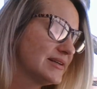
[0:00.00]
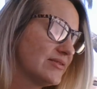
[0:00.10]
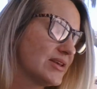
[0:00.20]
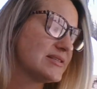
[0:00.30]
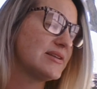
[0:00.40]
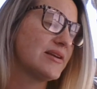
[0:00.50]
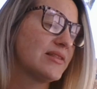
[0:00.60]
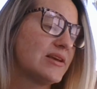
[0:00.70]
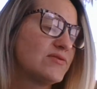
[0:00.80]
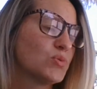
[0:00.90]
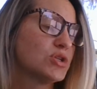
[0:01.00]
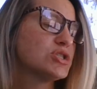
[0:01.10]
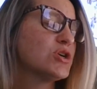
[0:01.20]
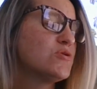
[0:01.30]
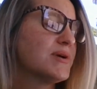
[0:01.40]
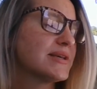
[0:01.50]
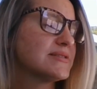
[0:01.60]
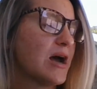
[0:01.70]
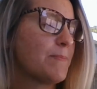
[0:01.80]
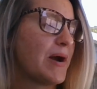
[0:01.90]
The sneak thieves were too mixed
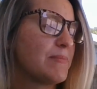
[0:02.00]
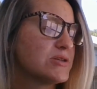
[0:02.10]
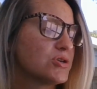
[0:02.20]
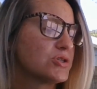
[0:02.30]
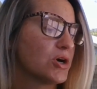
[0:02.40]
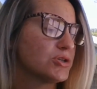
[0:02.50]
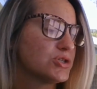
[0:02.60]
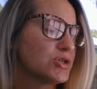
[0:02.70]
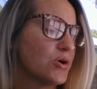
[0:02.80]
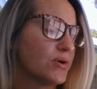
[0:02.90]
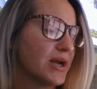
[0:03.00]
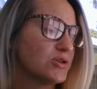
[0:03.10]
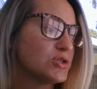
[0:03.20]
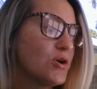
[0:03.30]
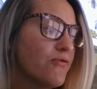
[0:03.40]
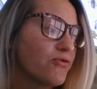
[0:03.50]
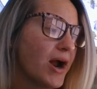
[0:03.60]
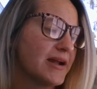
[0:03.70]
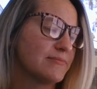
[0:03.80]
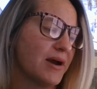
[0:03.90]
up by Mr. Dart's joke and too
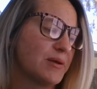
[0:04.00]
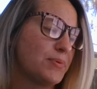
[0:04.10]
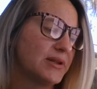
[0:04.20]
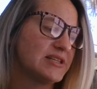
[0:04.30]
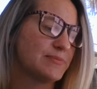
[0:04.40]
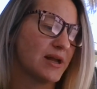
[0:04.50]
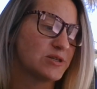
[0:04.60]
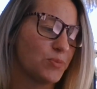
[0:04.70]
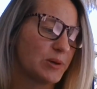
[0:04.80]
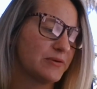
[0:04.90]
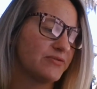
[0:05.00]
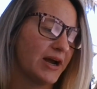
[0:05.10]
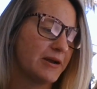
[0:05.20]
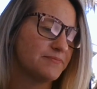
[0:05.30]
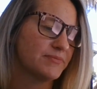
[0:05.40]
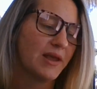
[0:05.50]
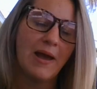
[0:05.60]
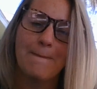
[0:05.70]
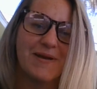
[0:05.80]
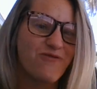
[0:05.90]
frightened by the policemen to put up a fight.
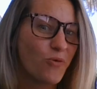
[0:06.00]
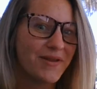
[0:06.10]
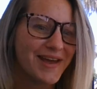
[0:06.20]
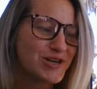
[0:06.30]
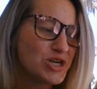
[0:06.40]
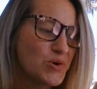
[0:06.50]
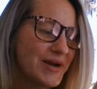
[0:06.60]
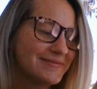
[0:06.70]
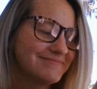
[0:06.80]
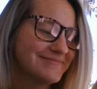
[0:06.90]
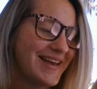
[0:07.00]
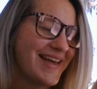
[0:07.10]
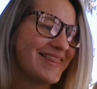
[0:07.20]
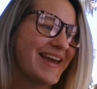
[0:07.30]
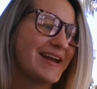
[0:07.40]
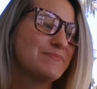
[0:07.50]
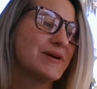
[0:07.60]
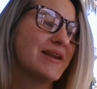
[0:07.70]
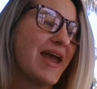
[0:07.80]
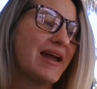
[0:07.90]
Before they knew it, they had
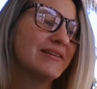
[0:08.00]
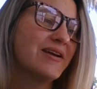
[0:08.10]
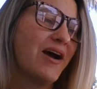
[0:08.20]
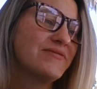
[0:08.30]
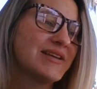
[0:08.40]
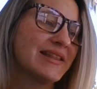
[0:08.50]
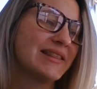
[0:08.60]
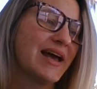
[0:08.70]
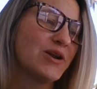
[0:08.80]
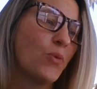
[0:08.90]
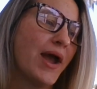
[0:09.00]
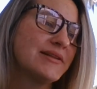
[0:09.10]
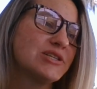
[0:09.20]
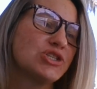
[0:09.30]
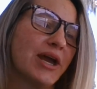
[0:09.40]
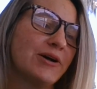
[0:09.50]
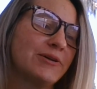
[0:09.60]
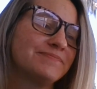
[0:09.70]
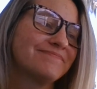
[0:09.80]
been handcuffed and led away to jail.